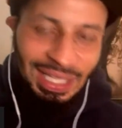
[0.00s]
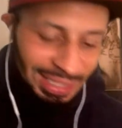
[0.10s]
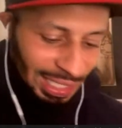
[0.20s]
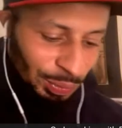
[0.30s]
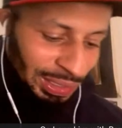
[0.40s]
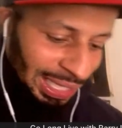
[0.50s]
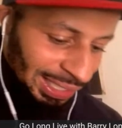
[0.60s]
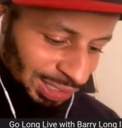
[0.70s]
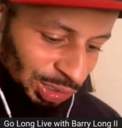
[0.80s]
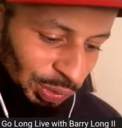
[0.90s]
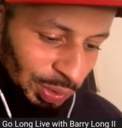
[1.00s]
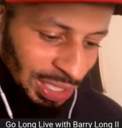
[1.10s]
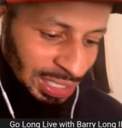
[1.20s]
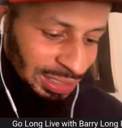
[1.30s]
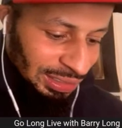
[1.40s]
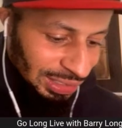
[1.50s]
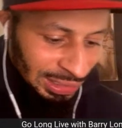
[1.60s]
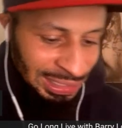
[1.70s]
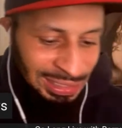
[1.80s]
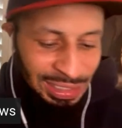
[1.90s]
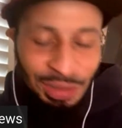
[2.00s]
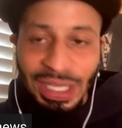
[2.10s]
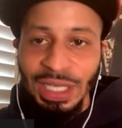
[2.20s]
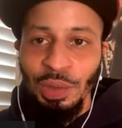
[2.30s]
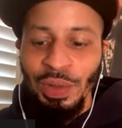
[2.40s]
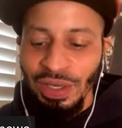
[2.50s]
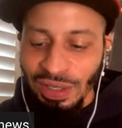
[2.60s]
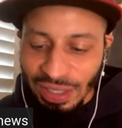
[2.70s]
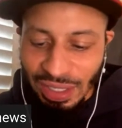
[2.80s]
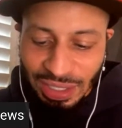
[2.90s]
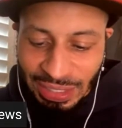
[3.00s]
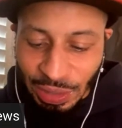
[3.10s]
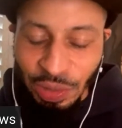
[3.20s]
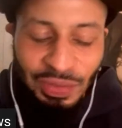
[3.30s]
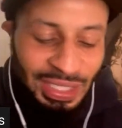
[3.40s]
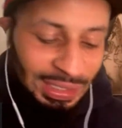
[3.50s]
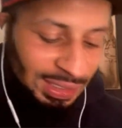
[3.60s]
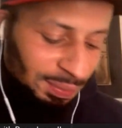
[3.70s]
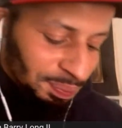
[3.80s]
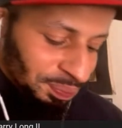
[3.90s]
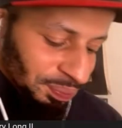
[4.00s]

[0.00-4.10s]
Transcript: that would like to continue that career. They go to Vegas.